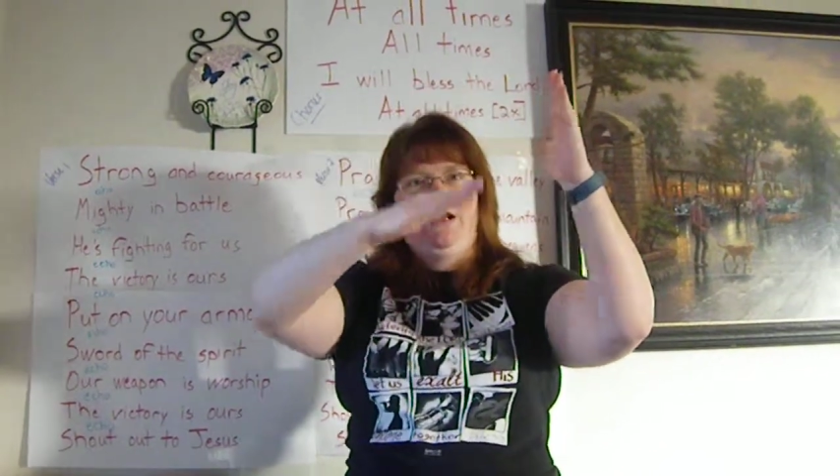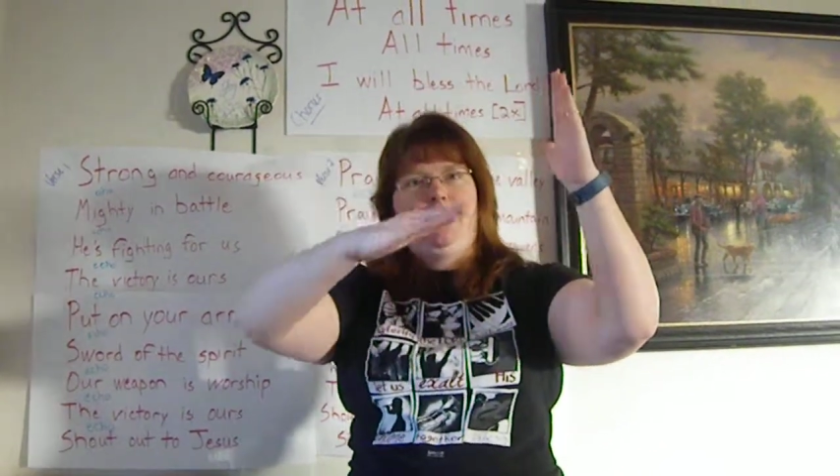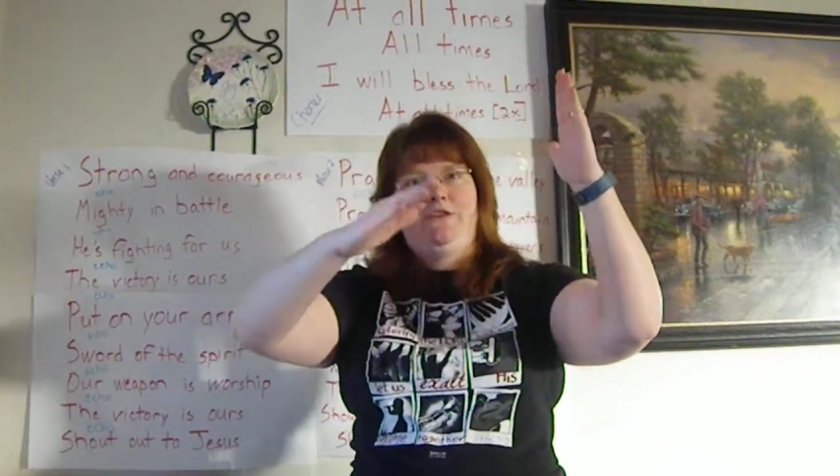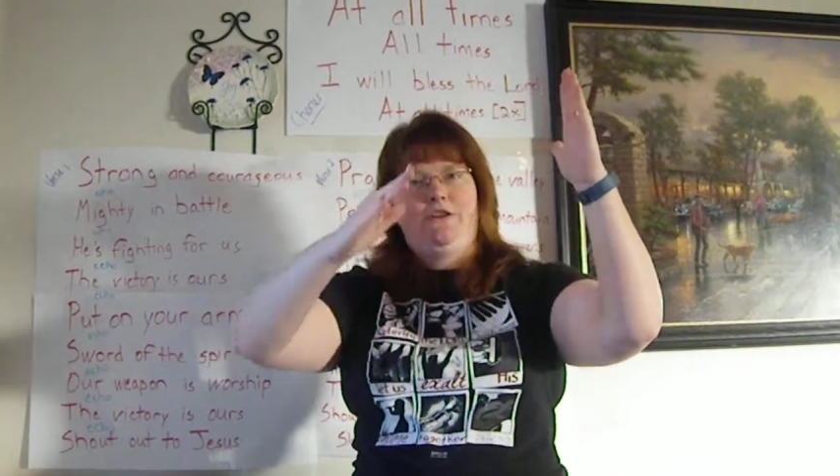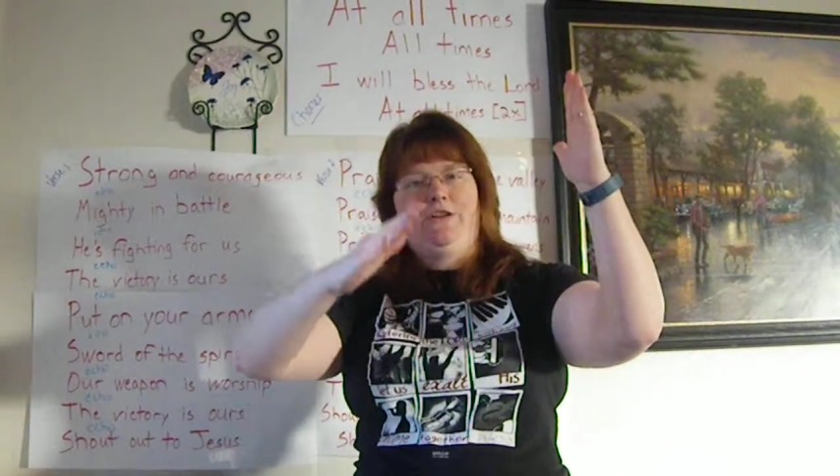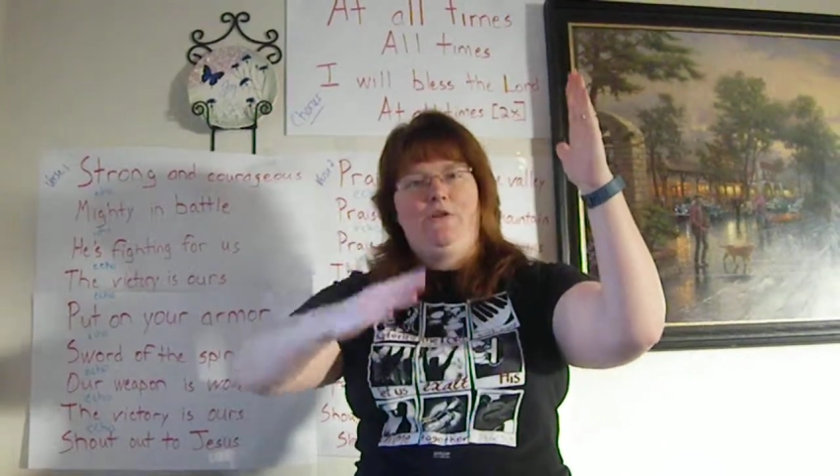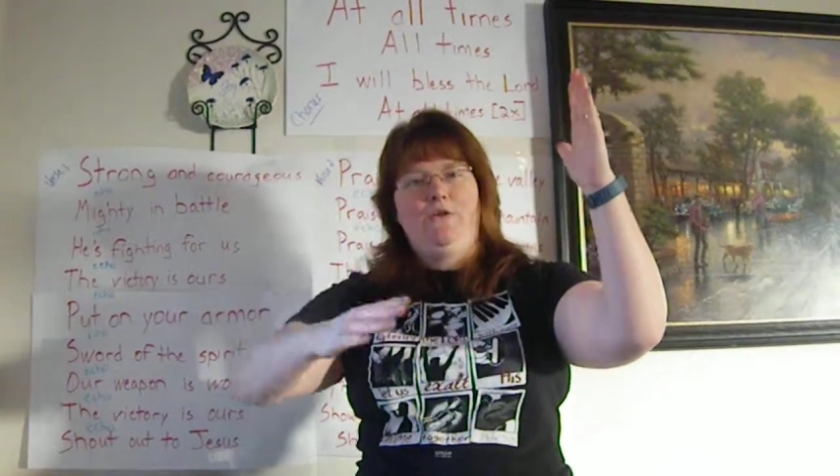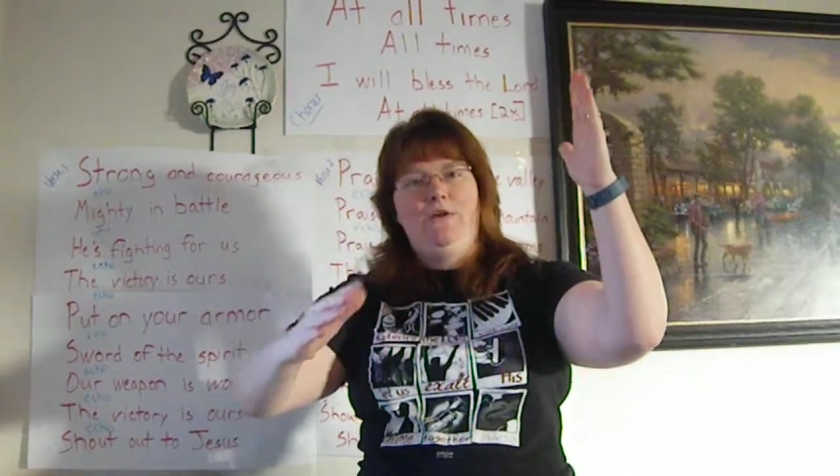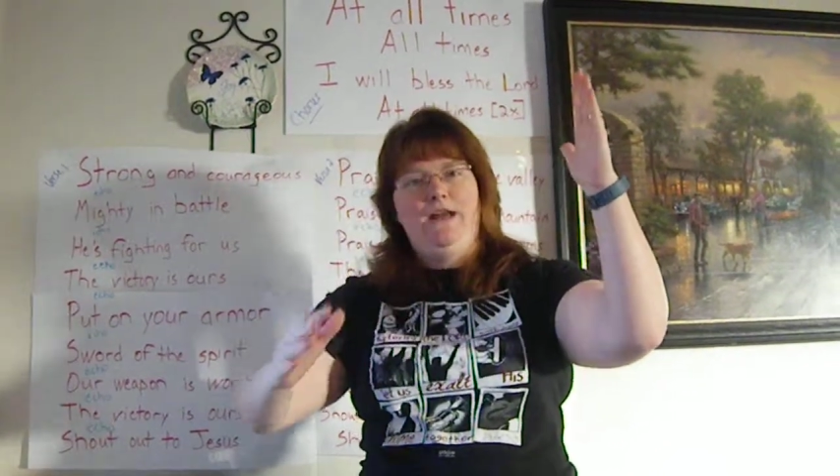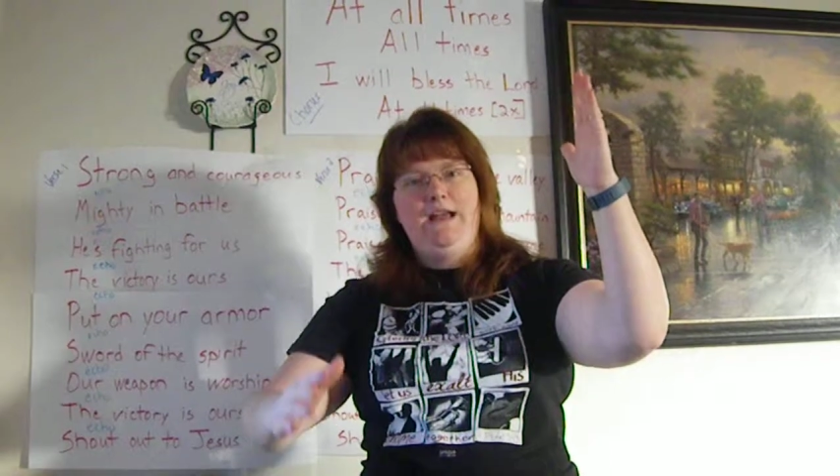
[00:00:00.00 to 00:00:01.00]
and you're going to
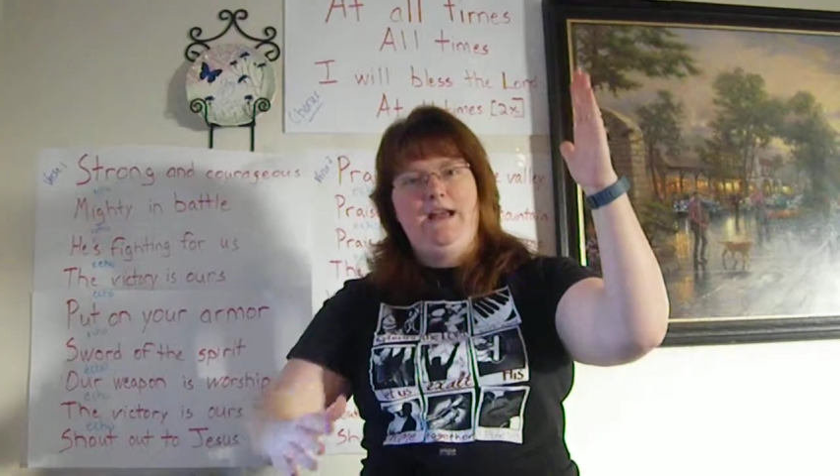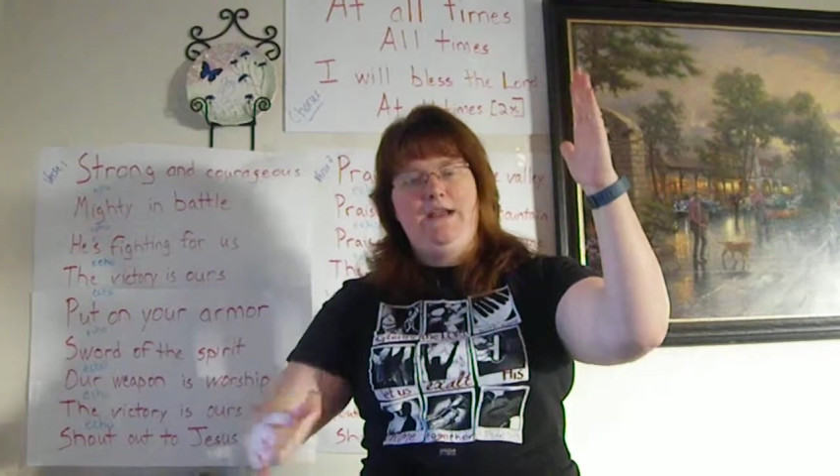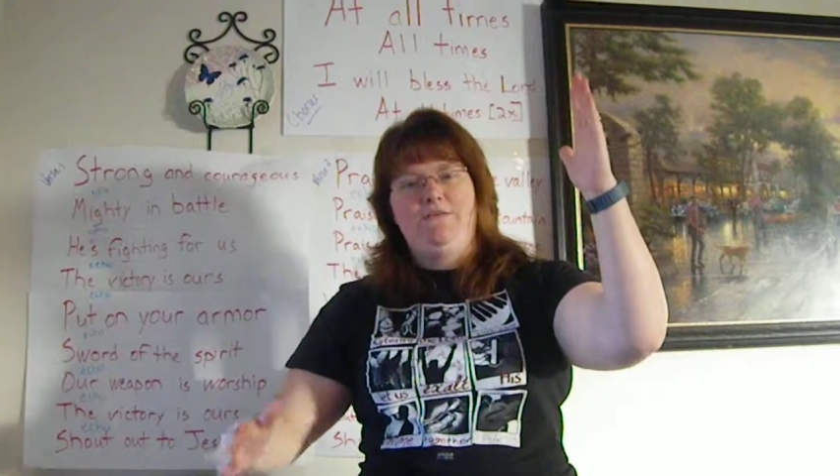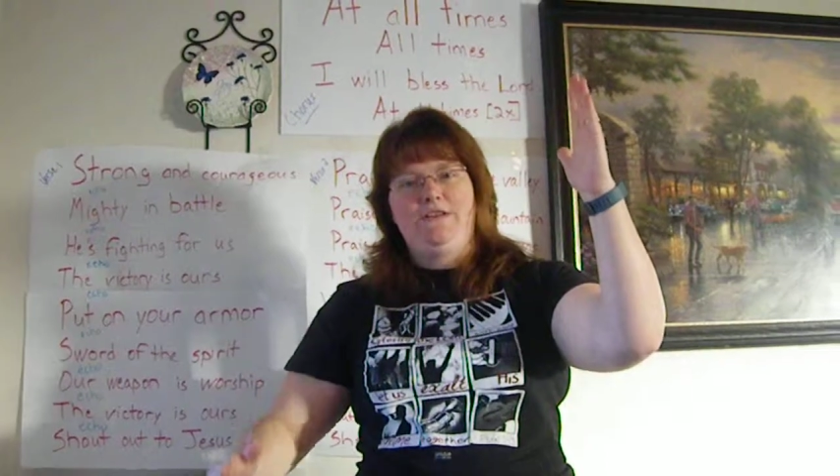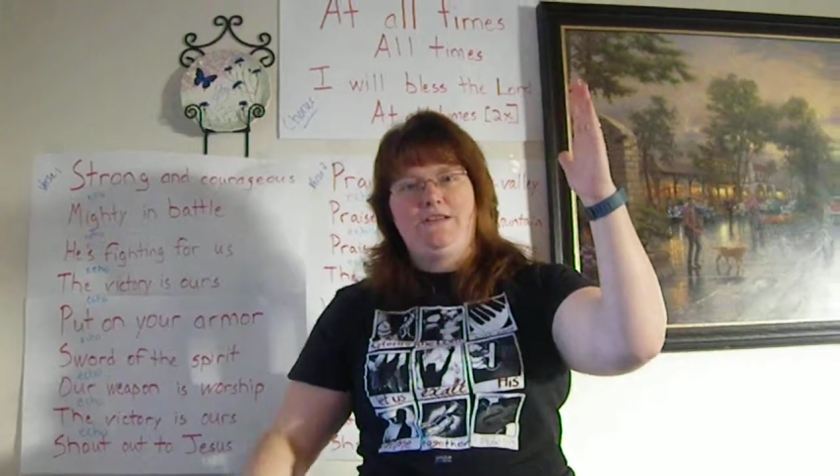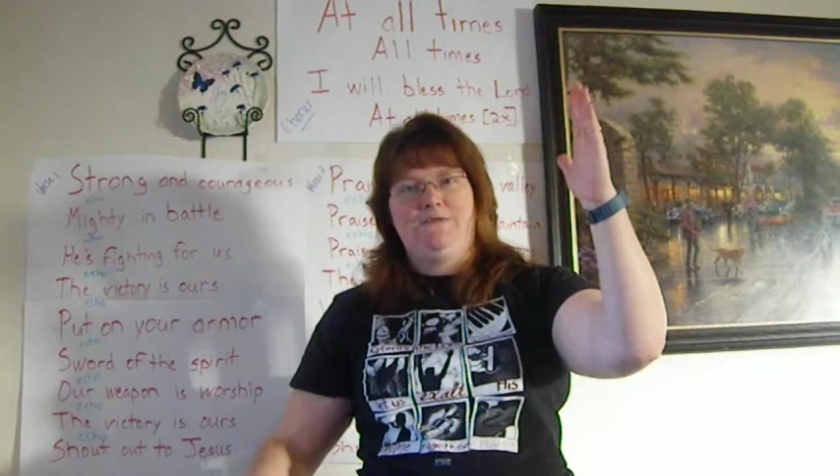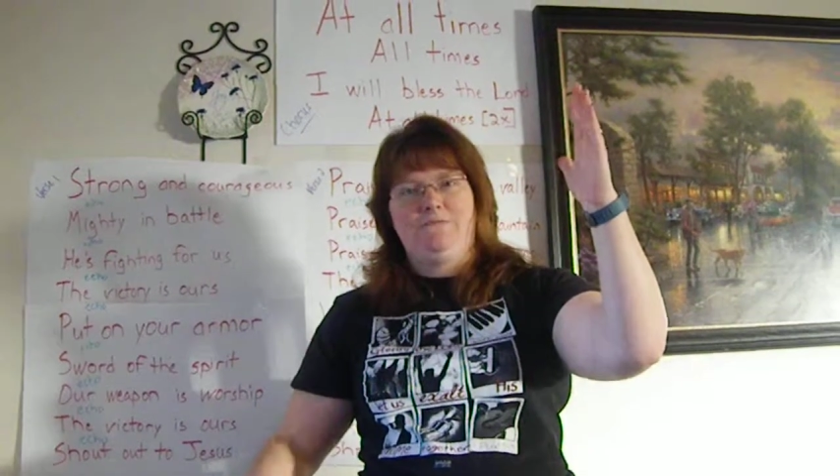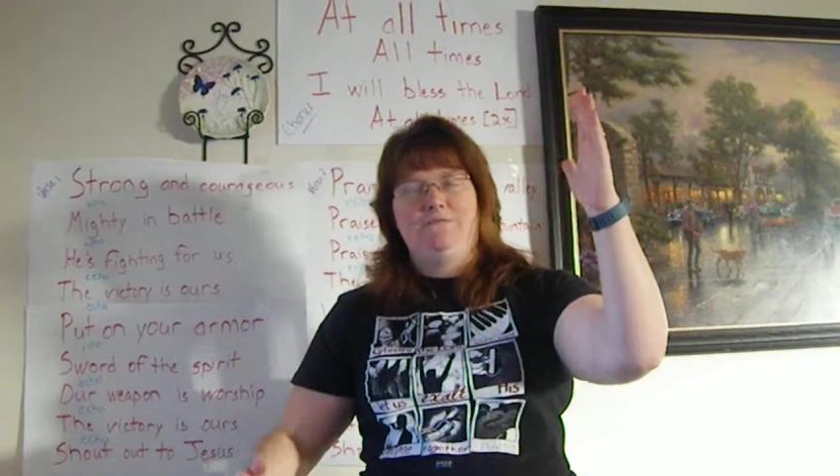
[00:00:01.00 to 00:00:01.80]
wave this.